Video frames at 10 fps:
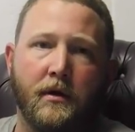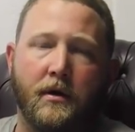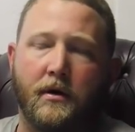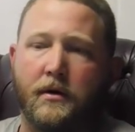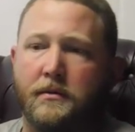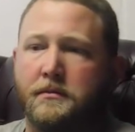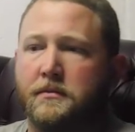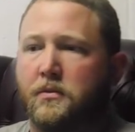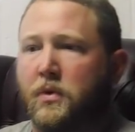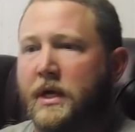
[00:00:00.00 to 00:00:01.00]

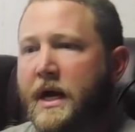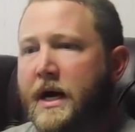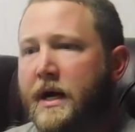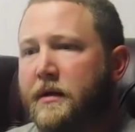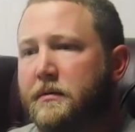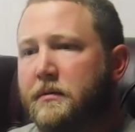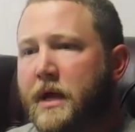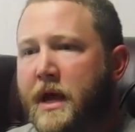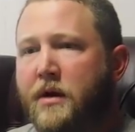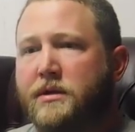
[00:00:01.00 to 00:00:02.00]
Um, we got
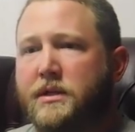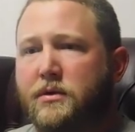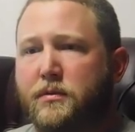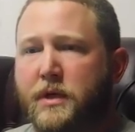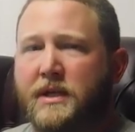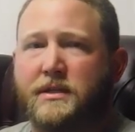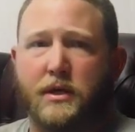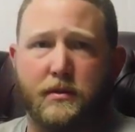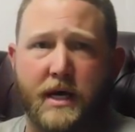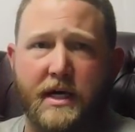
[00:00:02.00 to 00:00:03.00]
Harrison who played
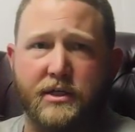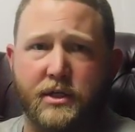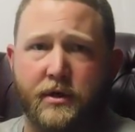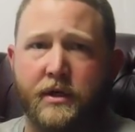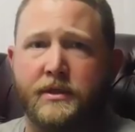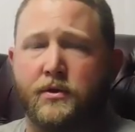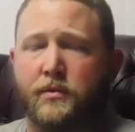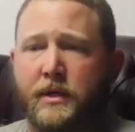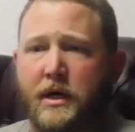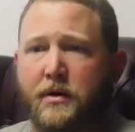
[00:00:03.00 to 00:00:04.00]
some last year. He's going
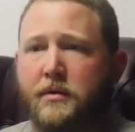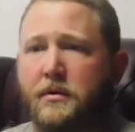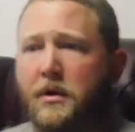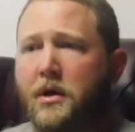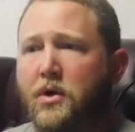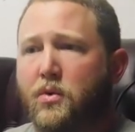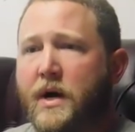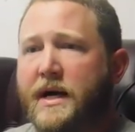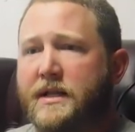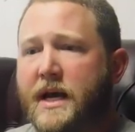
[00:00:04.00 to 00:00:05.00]
to be our
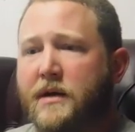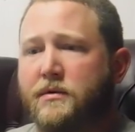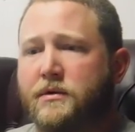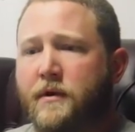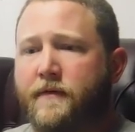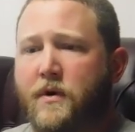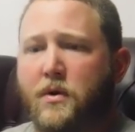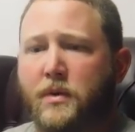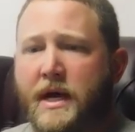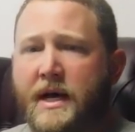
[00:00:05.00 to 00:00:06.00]
right tackle so
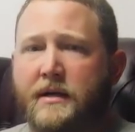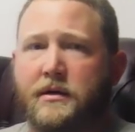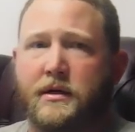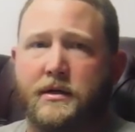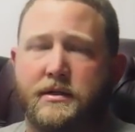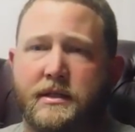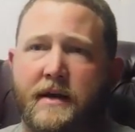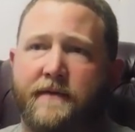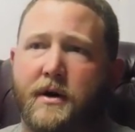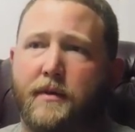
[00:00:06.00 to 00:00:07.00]
far. We got uh,
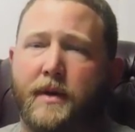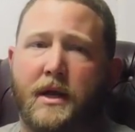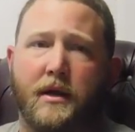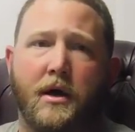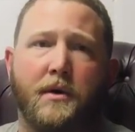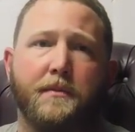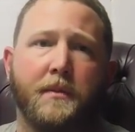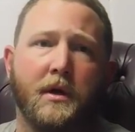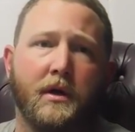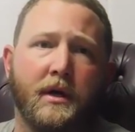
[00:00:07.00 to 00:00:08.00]
Stefan Manigault.
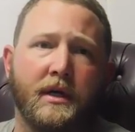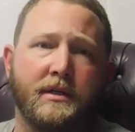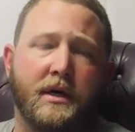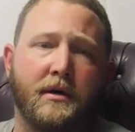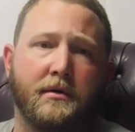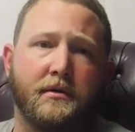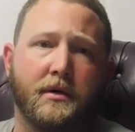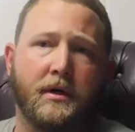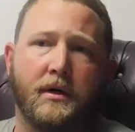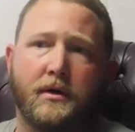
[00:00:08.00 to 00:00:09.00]
He's our
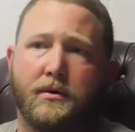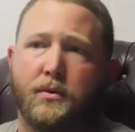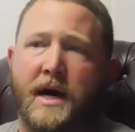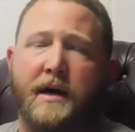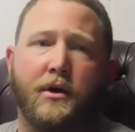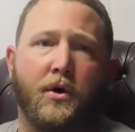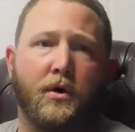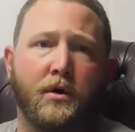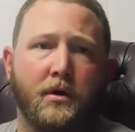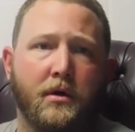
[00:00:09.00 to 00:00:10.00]
uh, right guard.